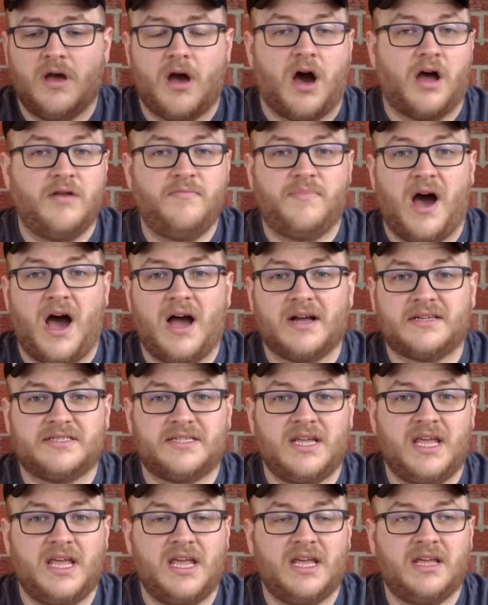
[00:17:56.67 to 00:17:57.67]

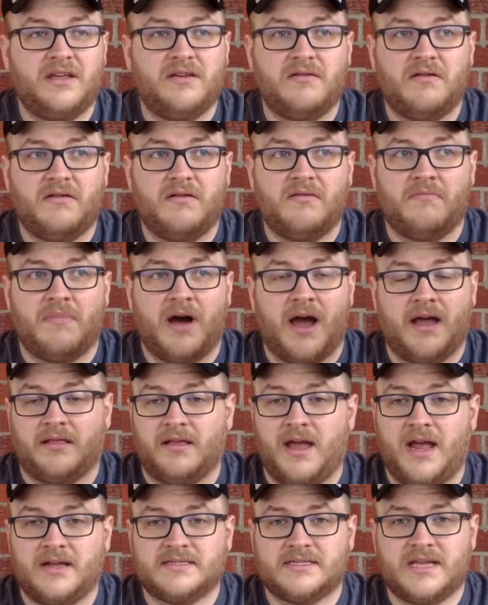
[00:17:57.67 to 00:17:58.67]
unboxing, my
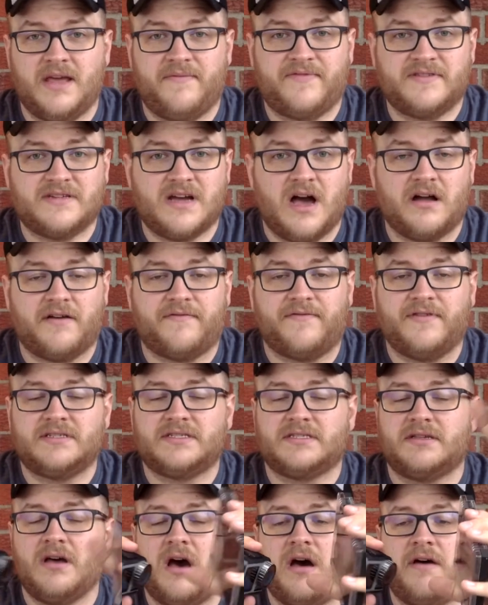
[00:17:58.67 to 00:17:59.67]
landscape photography
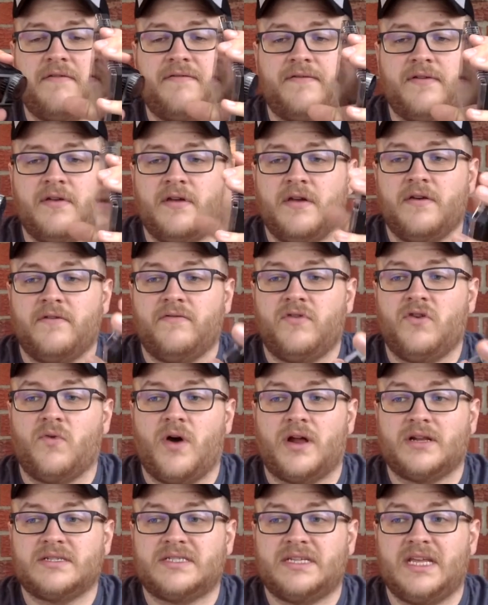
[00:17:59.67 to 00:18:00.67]
stuff, you
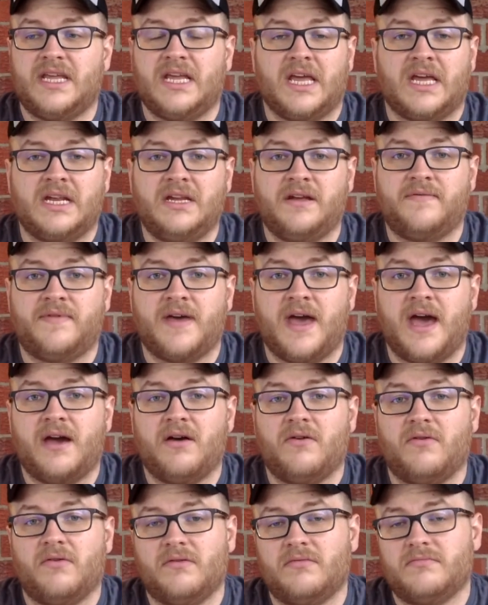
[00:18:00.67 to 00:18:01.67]
want to see any of
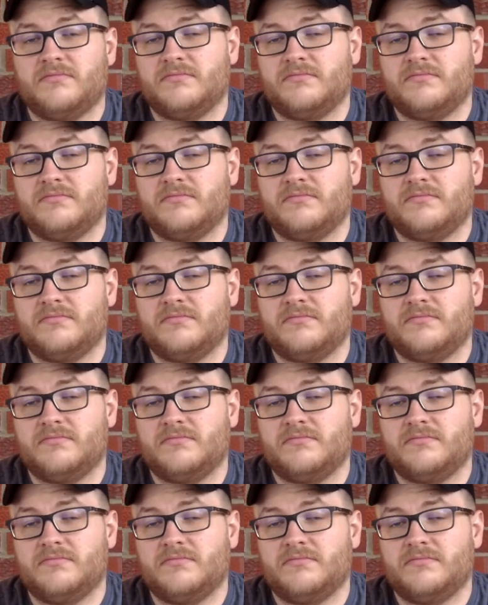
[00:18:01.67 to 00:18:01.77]
that,